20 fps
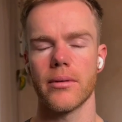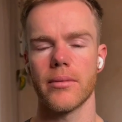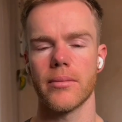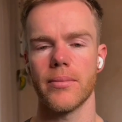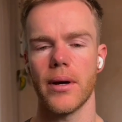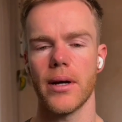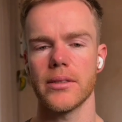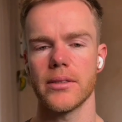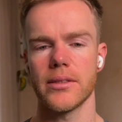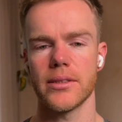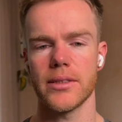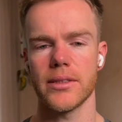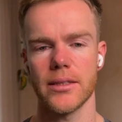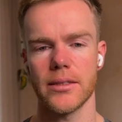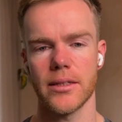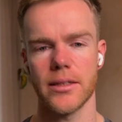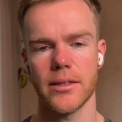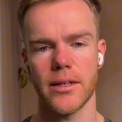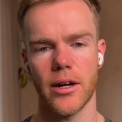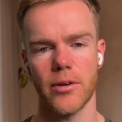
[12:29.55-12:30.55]

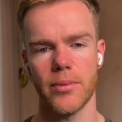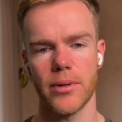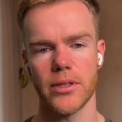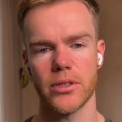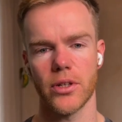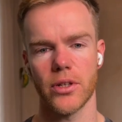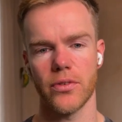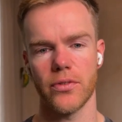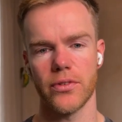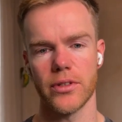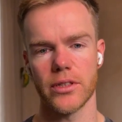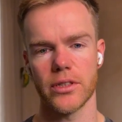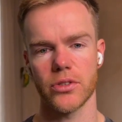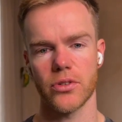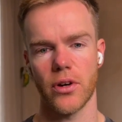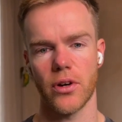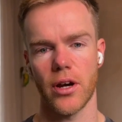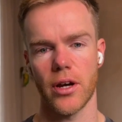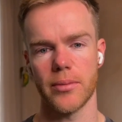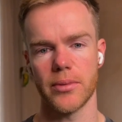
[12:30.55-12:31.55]
Person-centered therapy is often
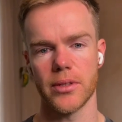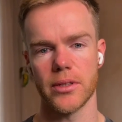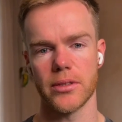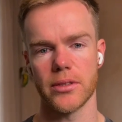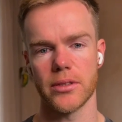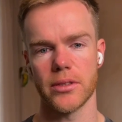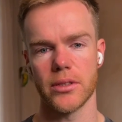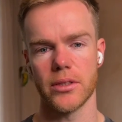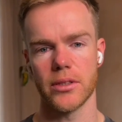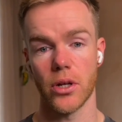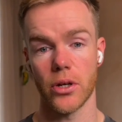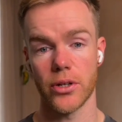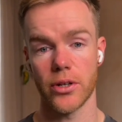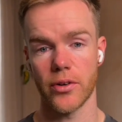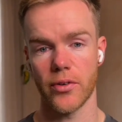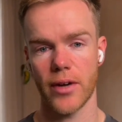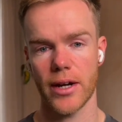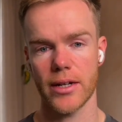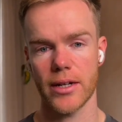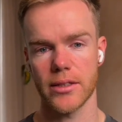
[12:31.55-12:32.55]
described as
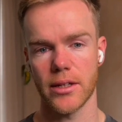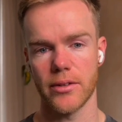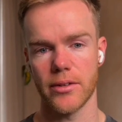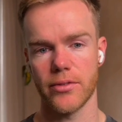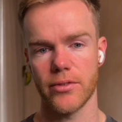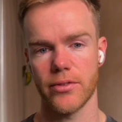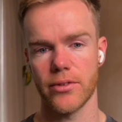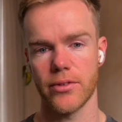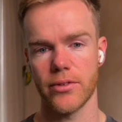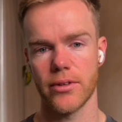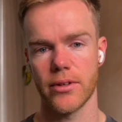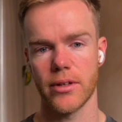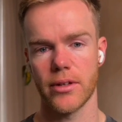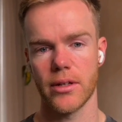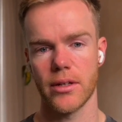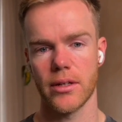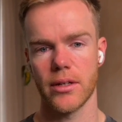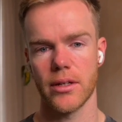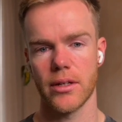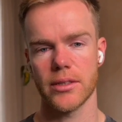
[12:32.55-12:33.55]
non-directive.
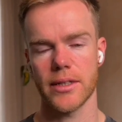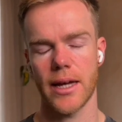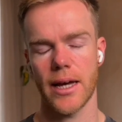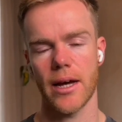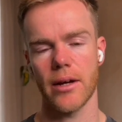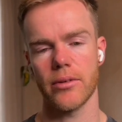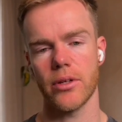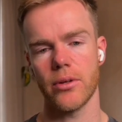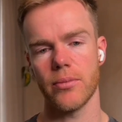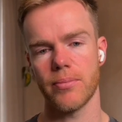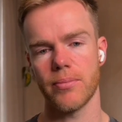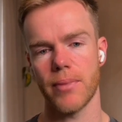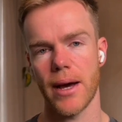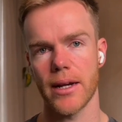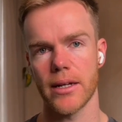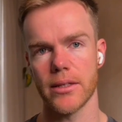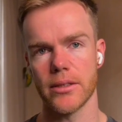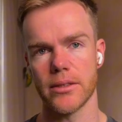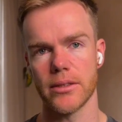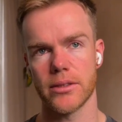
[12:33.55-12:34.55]
So how do you
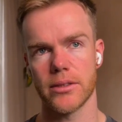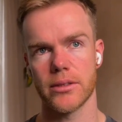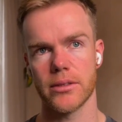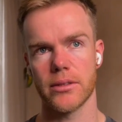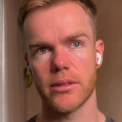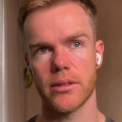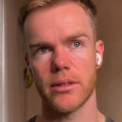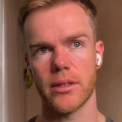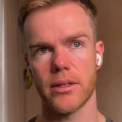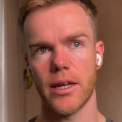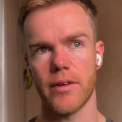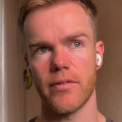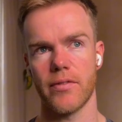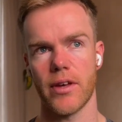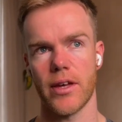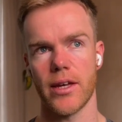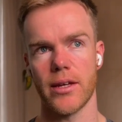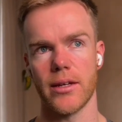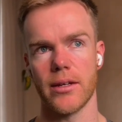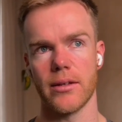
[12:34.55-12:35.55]
balance
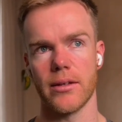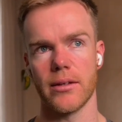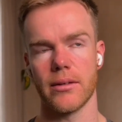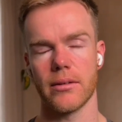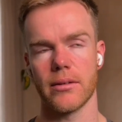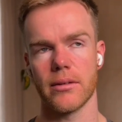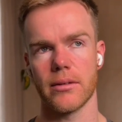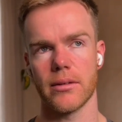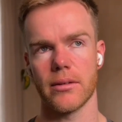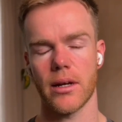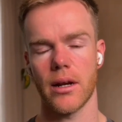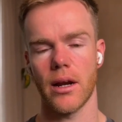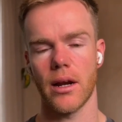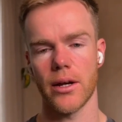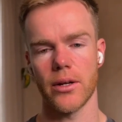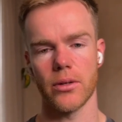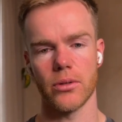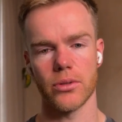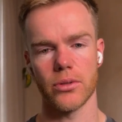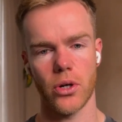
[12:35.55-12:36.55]
giving the
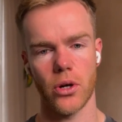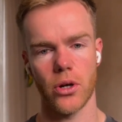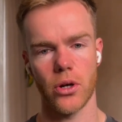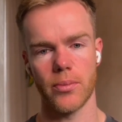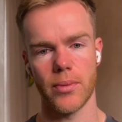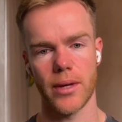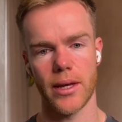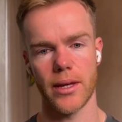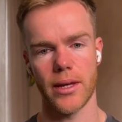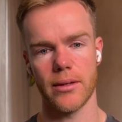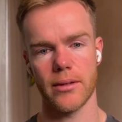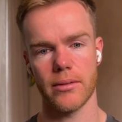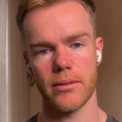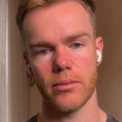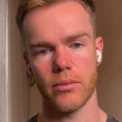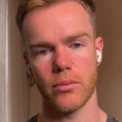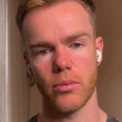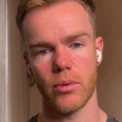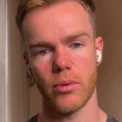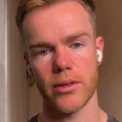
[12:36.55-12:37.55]
client autonomy
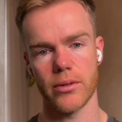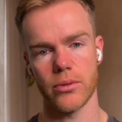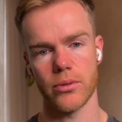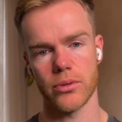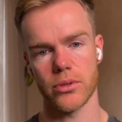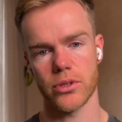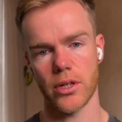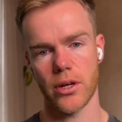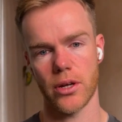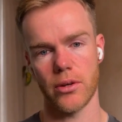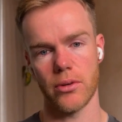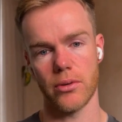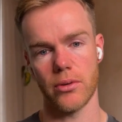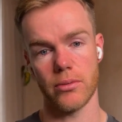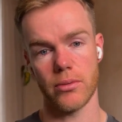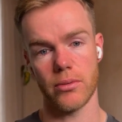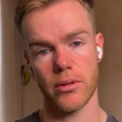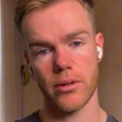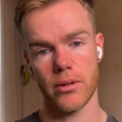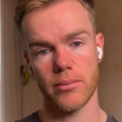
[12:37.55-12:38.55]
with also
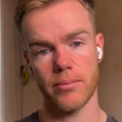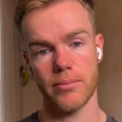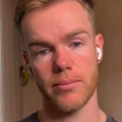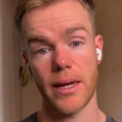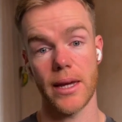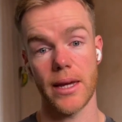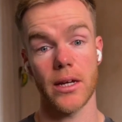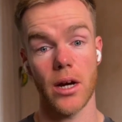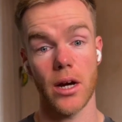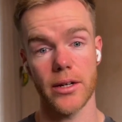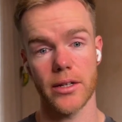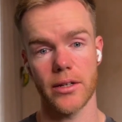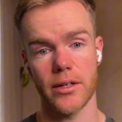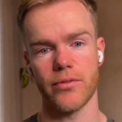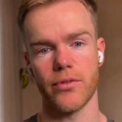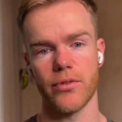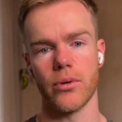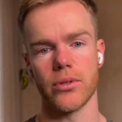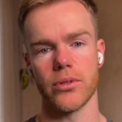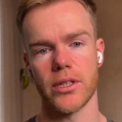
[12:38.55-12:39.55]
being a guiding
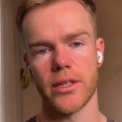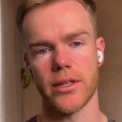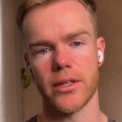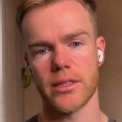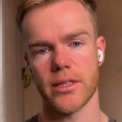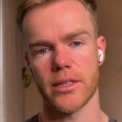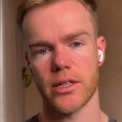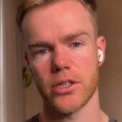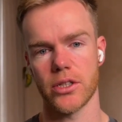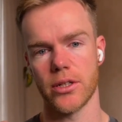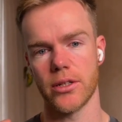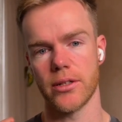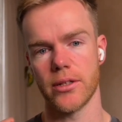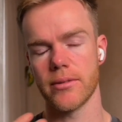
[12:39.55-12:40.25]
force in the session?